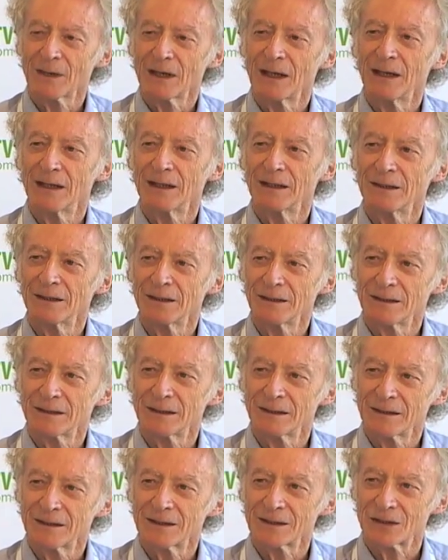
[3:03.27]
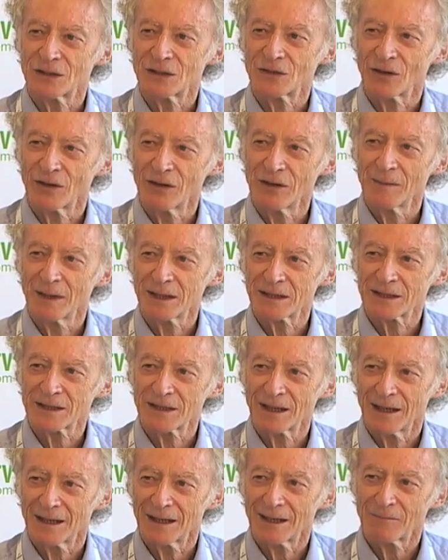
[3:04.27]
and this is very much
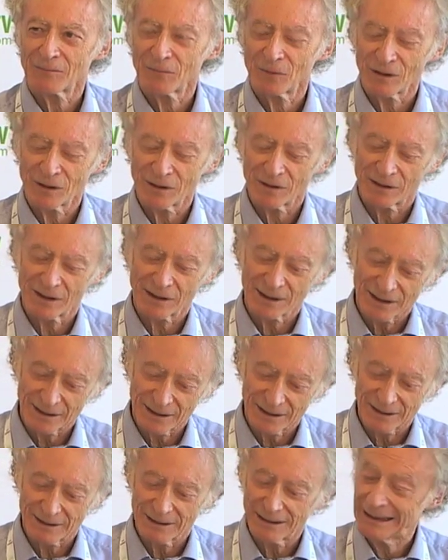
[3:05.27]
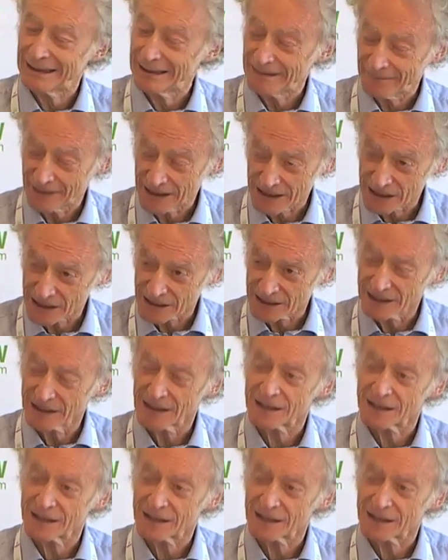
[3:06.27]
tied up with innovation.